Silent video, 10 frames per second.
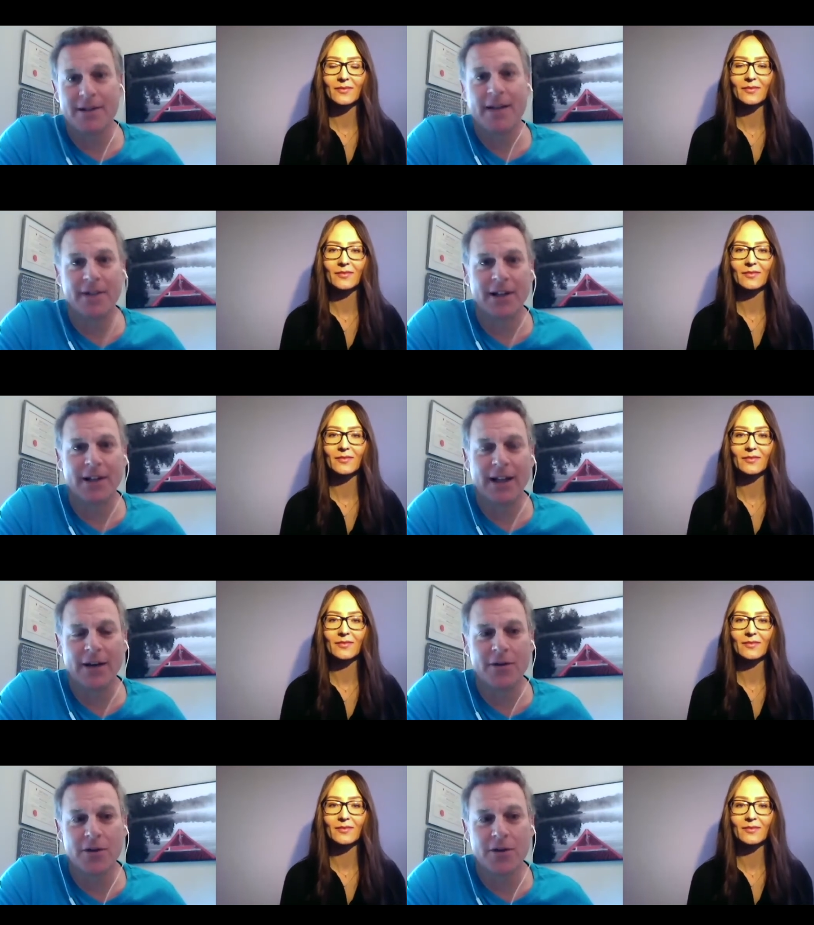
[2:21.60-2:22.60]
Speaker 1: in the cloud.
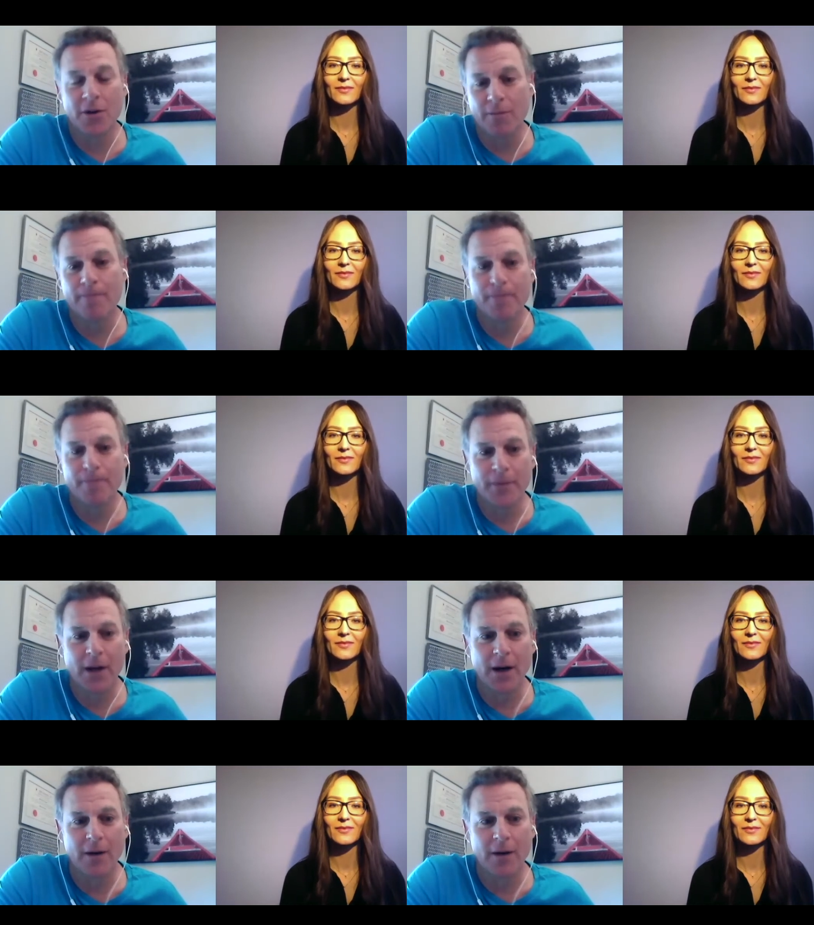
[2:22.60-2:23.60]
So uh,
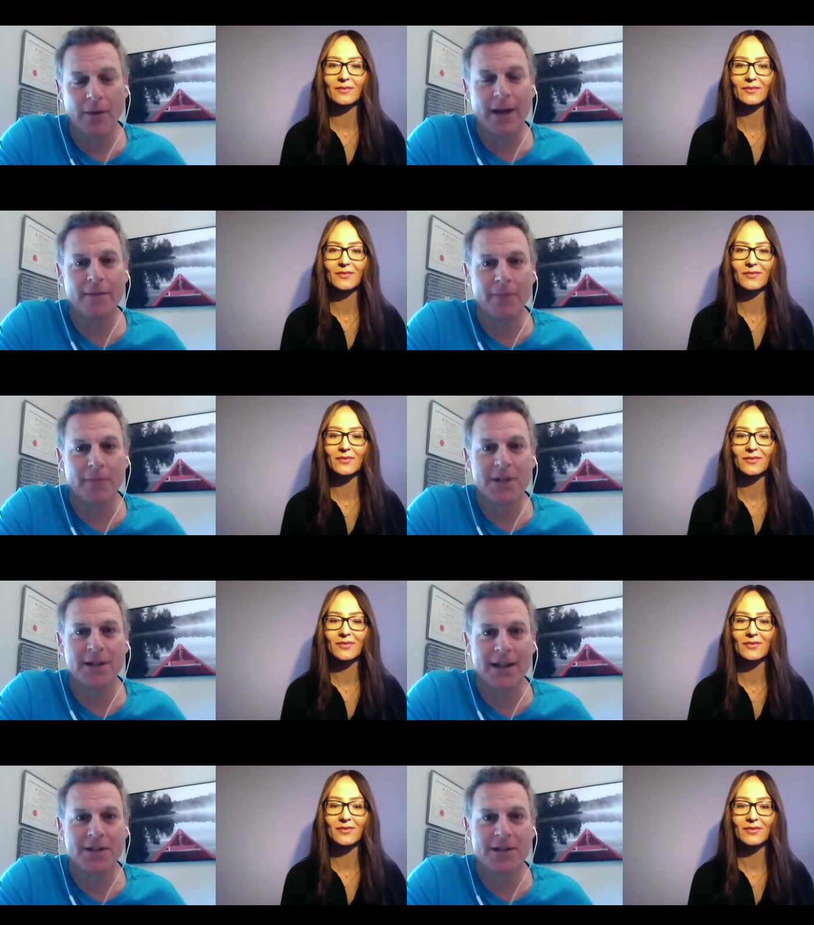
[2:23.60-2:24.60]
we had much
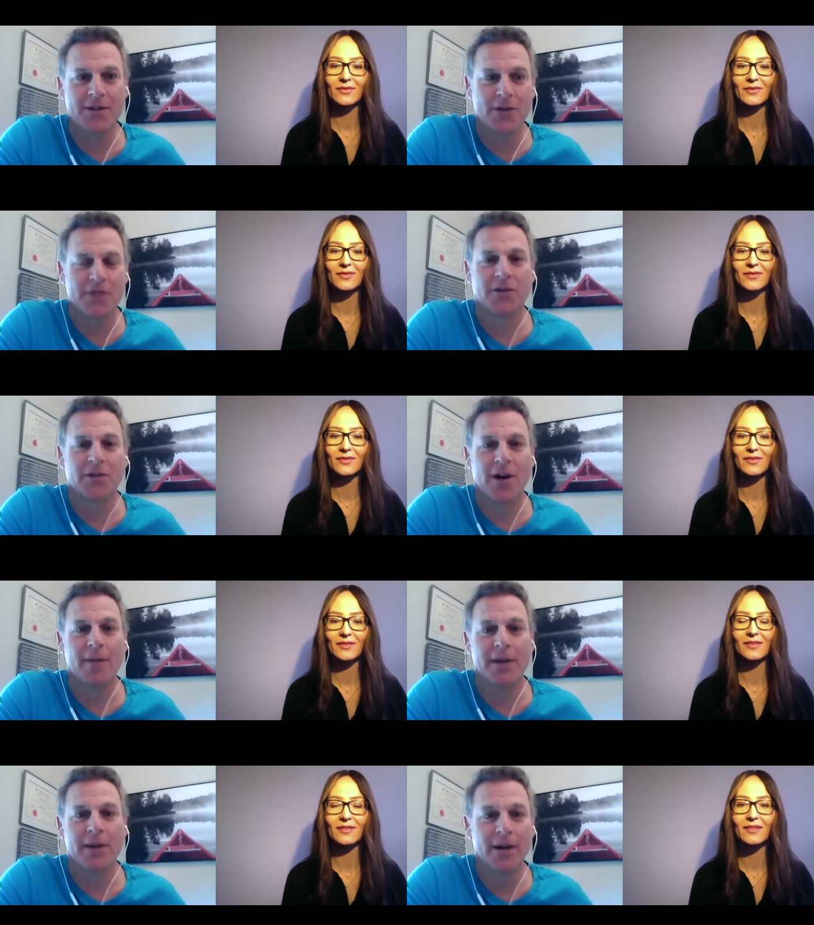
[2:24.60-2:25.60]
less stressful time
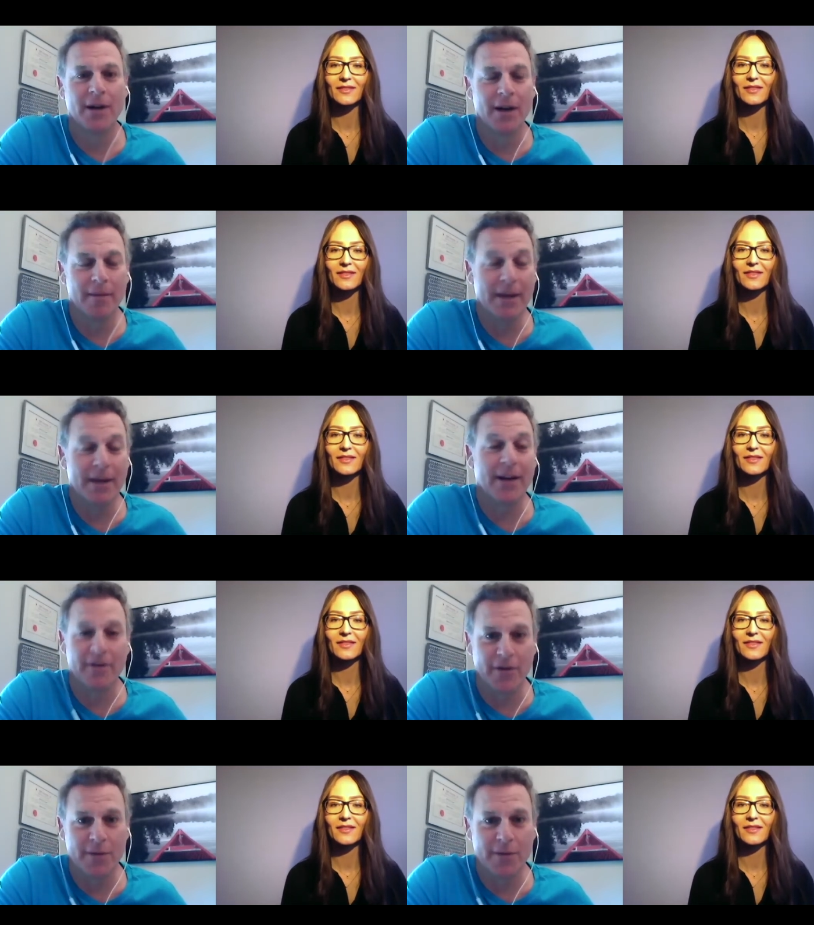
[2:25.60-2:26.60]
than many other
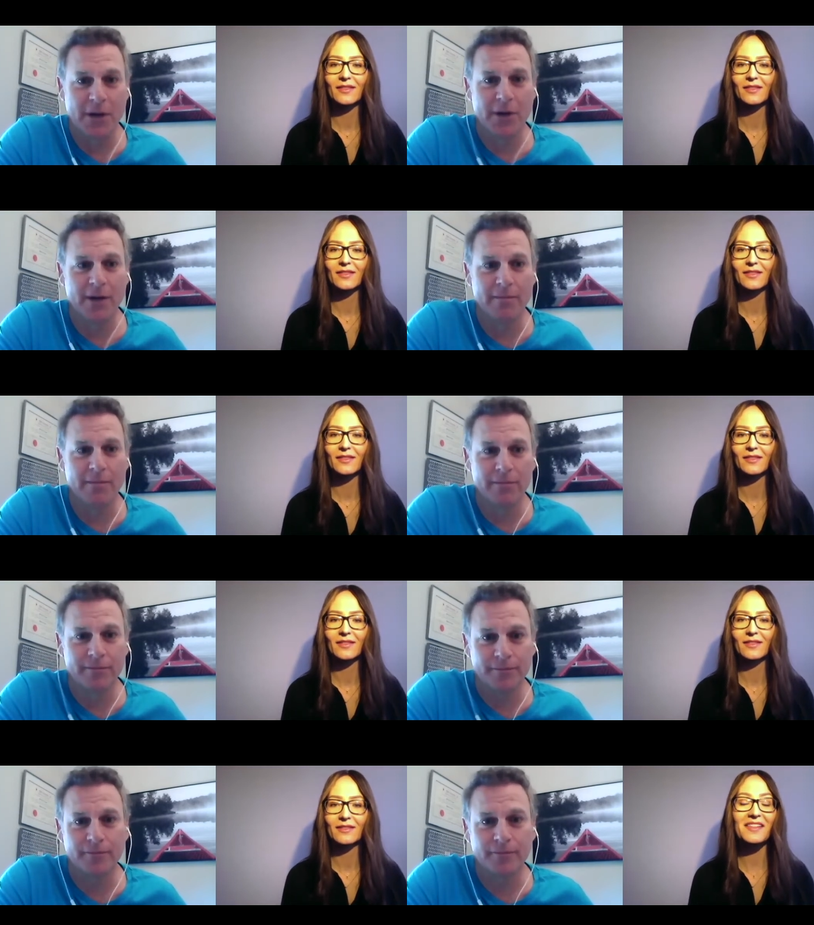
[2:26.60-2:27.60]
firms out there.
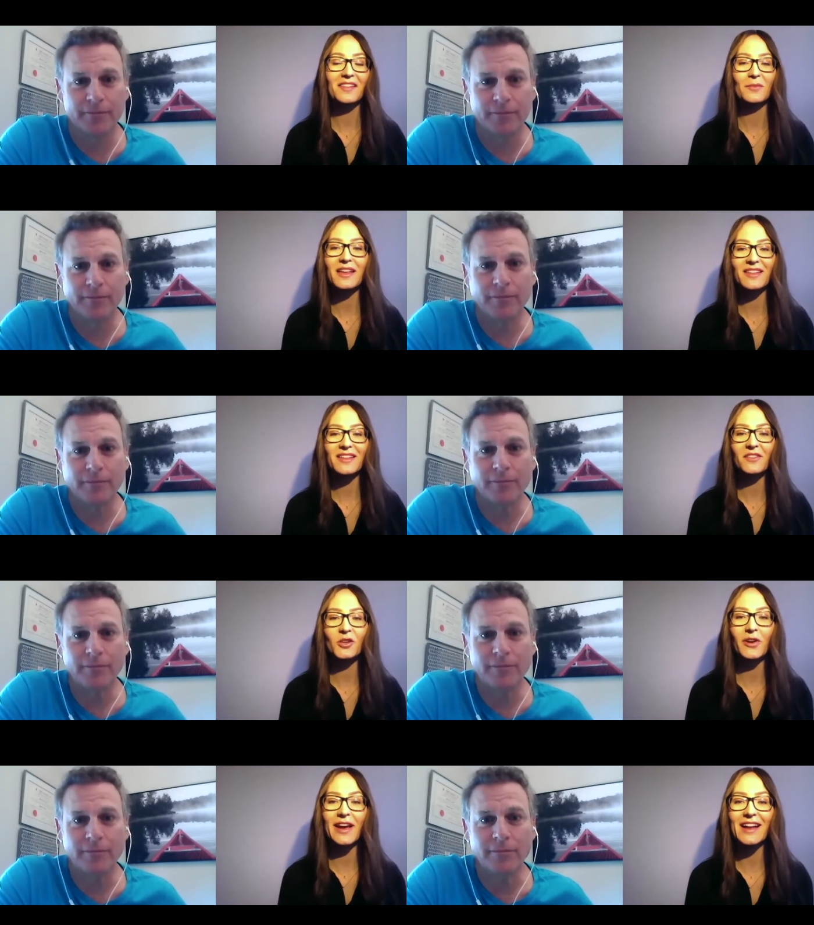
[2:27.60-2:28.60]
Speaker 2: That's amazing. So you
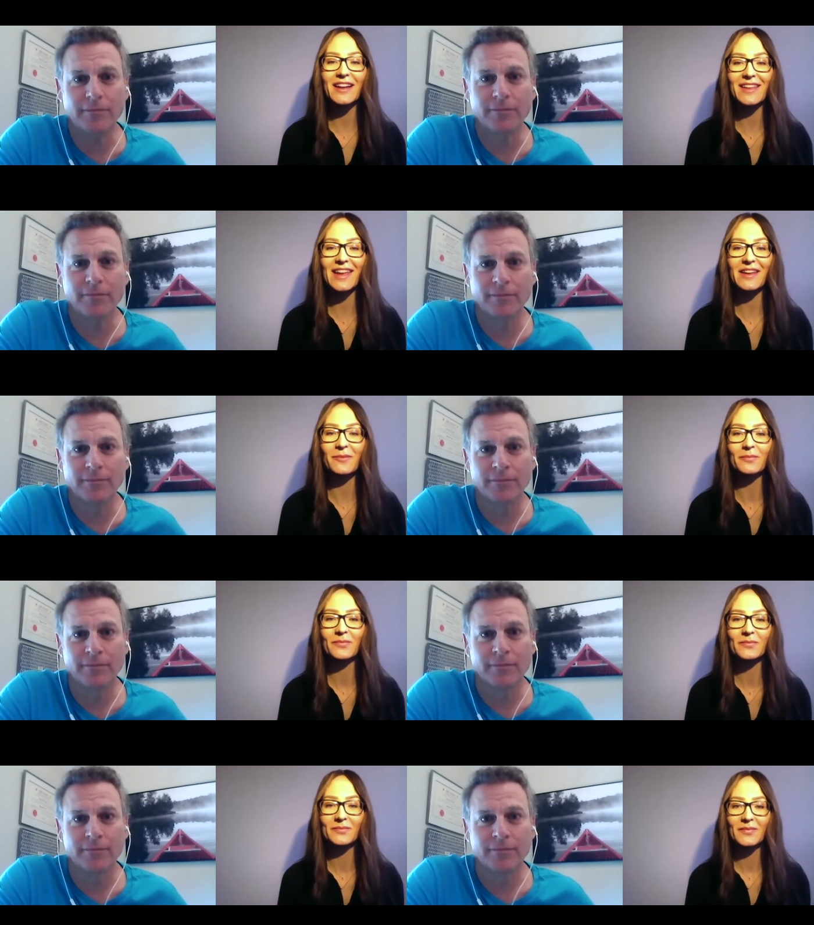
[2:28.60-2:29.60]
were ahead of the game.
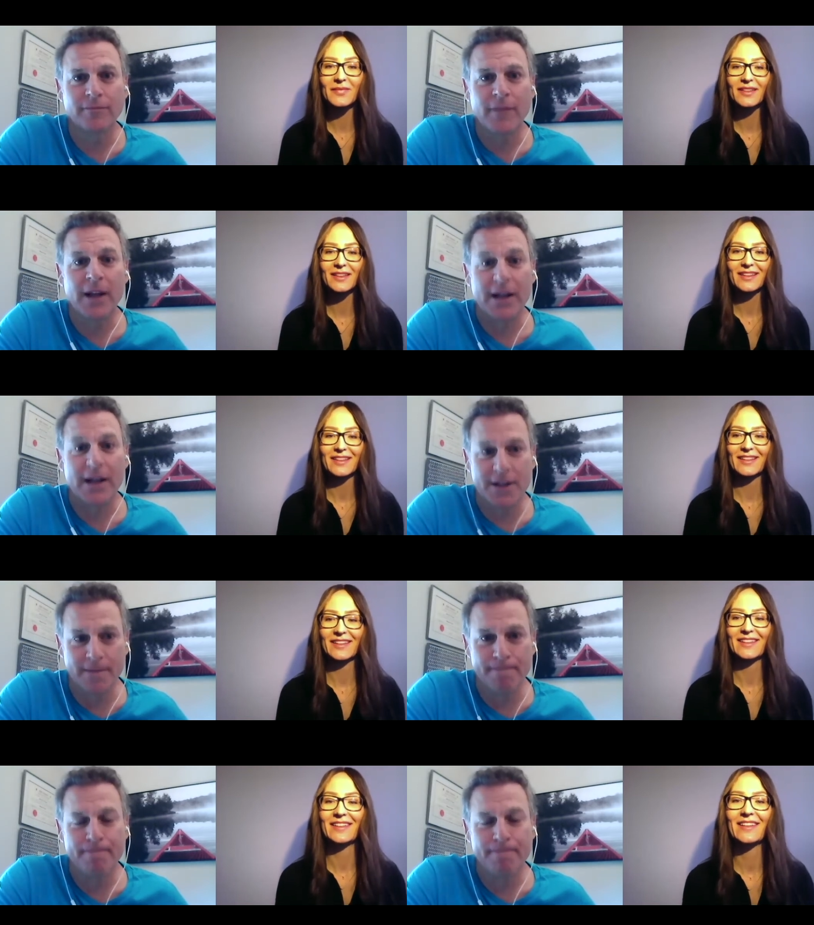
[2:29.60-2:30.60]
Yes.
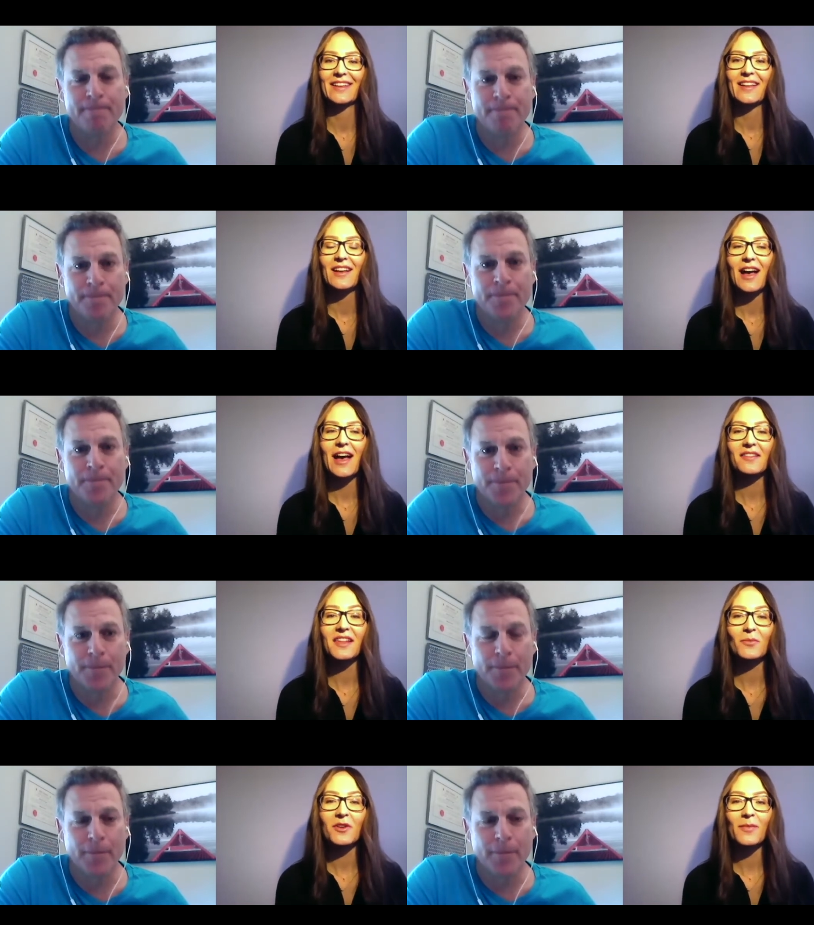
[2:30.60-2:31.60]
Uh,
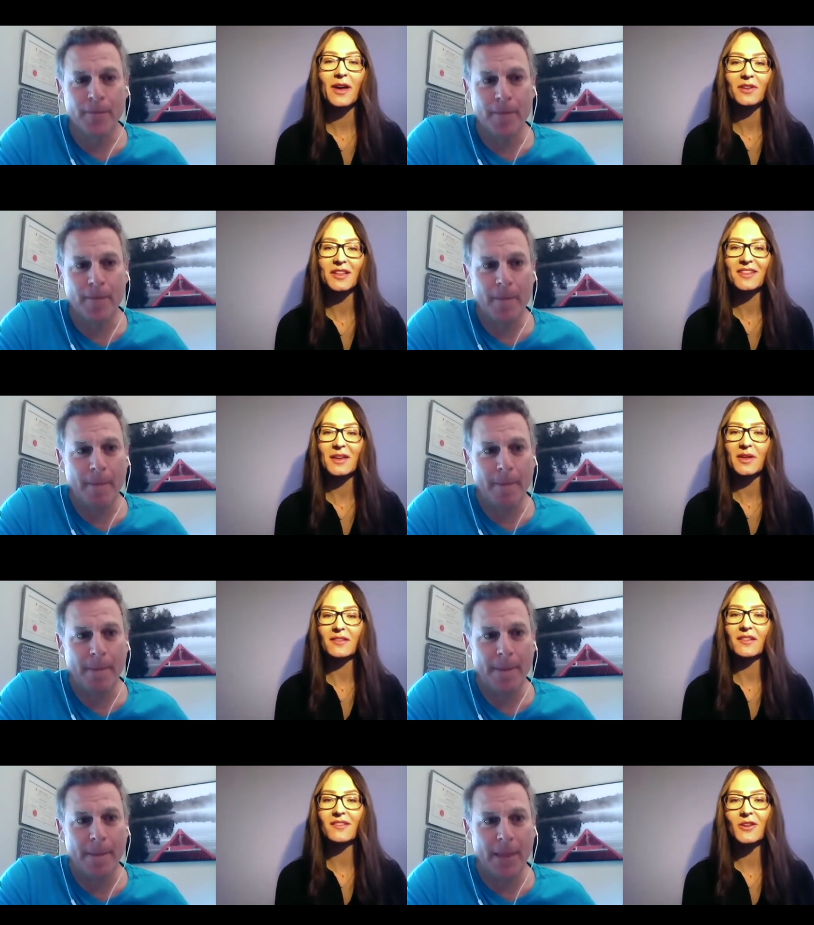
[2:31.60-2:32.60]
same with my real estate
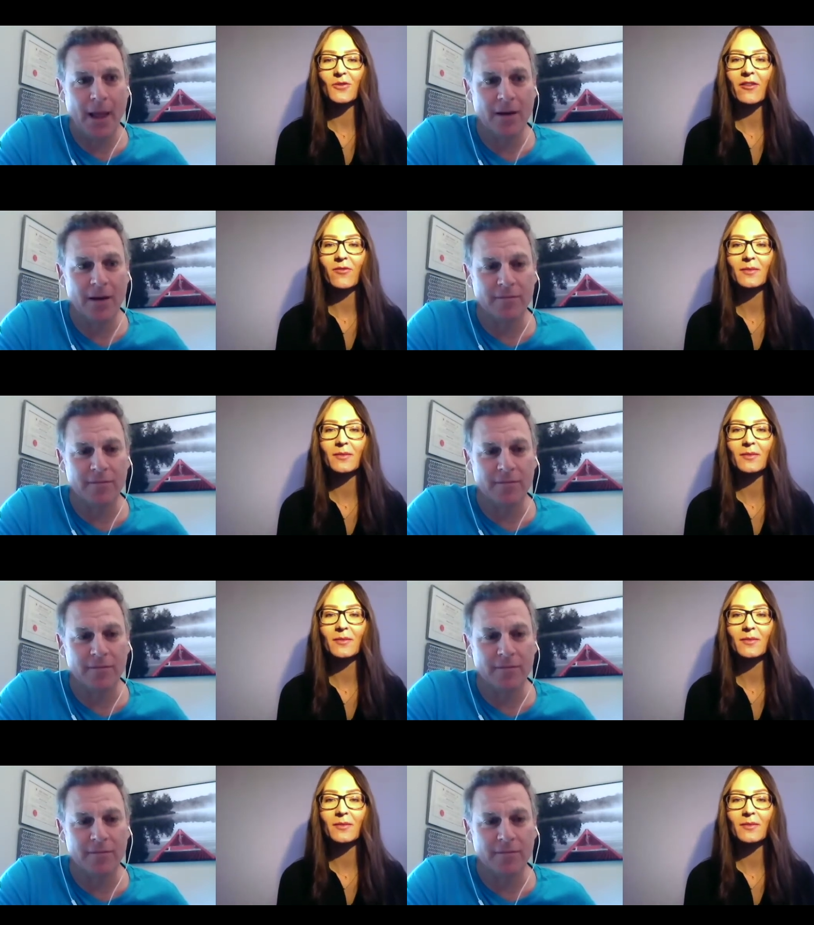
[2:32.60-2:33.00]
business too. I've been